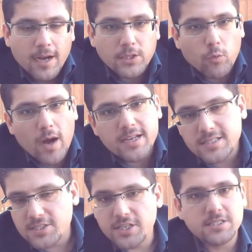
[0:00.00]

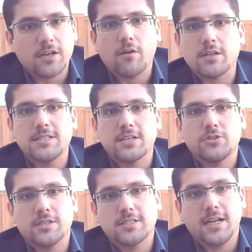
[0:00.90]
Otherwise, it's just a cross
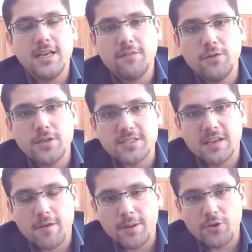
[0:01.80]
sectional study if you
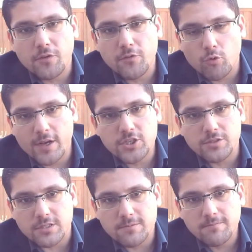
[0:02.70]
just give him interview
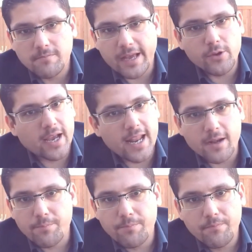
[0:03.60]
questions and you
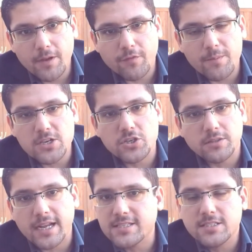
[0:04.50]
collect
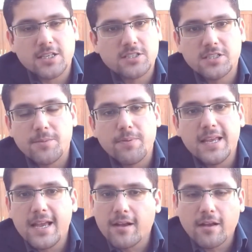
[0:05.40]
information. That's just
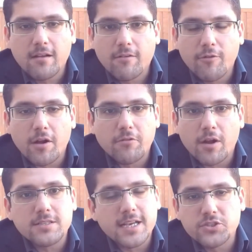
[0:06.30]
simply a
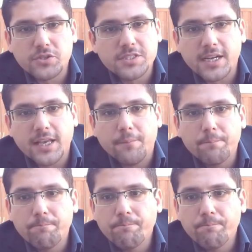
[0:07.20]
cross sectional study.